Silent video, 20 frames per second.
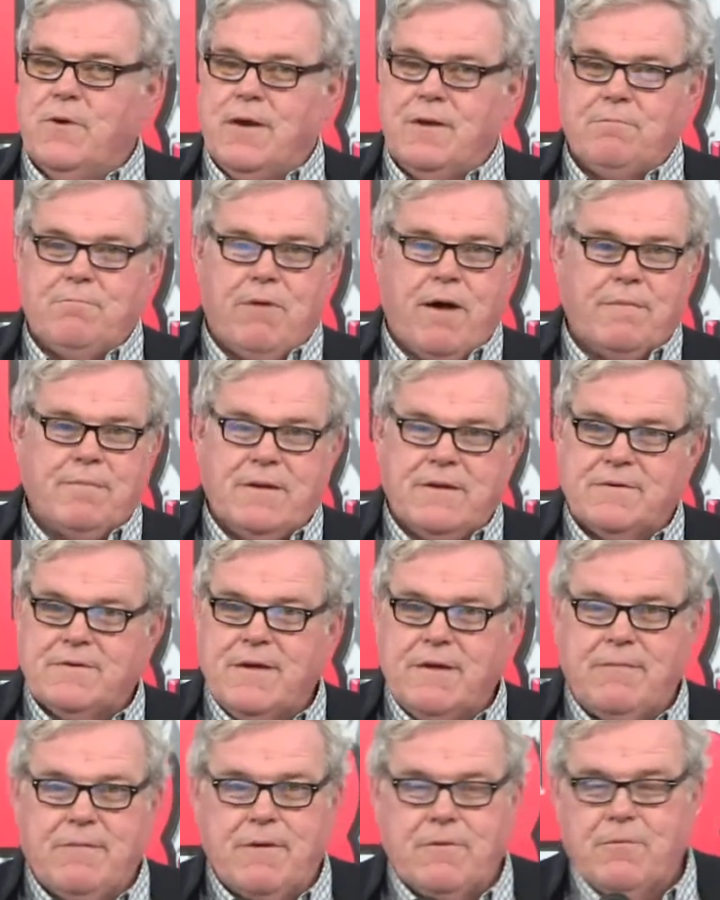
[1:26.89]
And it's probably the
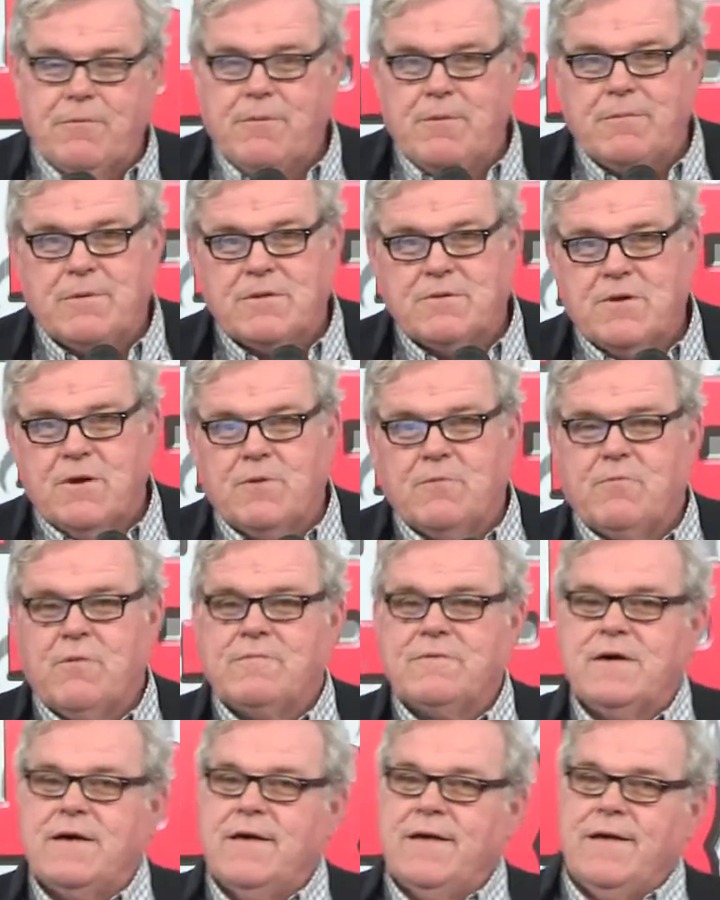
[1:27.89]
same thing with people in Tom's
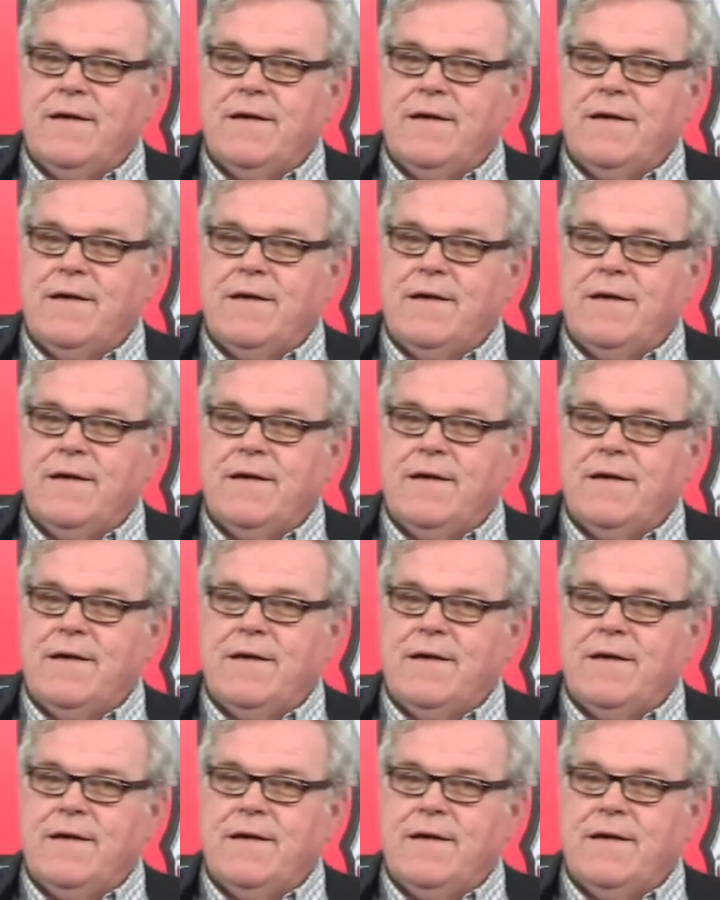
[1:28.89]
River.